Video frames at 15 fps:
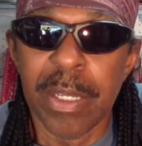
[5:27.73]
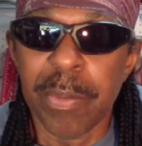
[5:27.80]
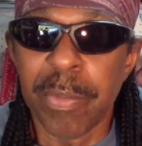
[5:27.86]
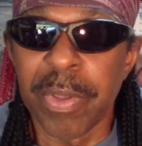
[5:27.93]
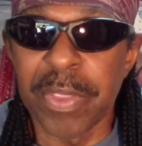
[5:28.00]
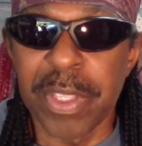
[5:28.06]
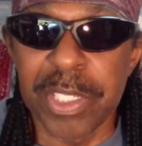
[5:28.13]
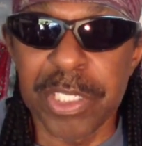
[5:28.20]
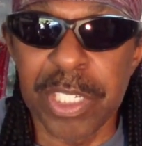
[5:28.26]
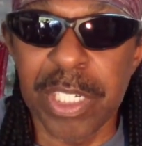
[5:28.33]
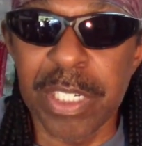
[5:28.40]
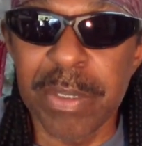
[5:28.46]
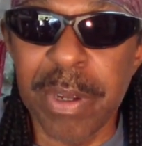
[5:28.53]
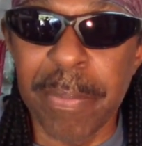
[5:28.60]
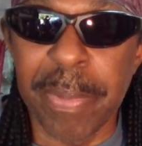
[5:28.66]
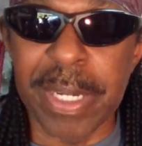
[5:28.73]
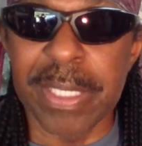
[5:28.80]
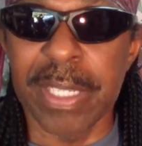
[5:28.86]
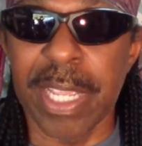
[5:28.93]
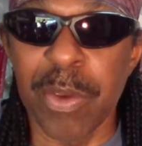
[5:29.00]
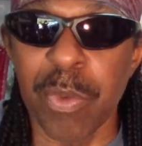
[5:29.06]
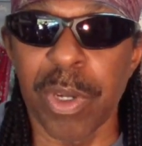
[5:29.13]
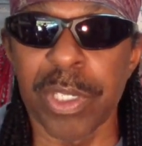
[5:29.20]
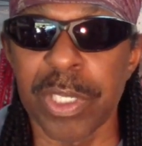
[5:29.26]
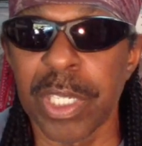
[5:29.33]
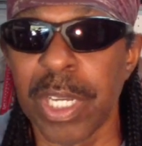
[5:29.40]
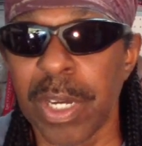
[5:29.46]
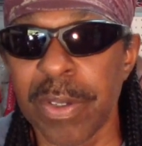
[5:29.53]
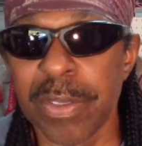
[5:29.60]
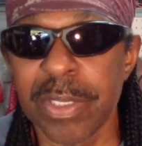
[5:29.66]
But this year, a buddy said he wanted to
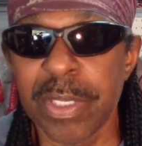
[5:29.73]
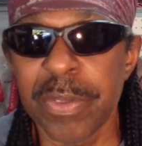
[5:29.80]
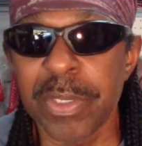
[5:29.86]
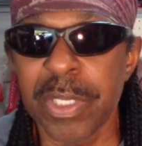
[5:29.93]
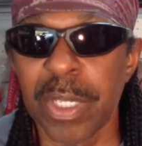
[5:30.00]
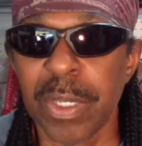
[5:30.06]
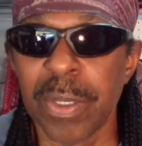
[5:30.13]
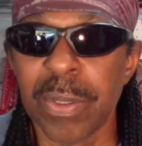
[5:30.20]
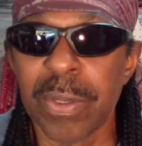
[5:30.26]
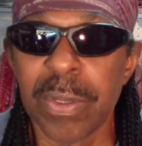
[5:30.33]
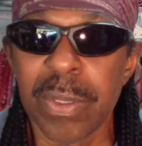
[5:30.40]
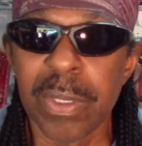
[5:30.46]
go, so it was cool.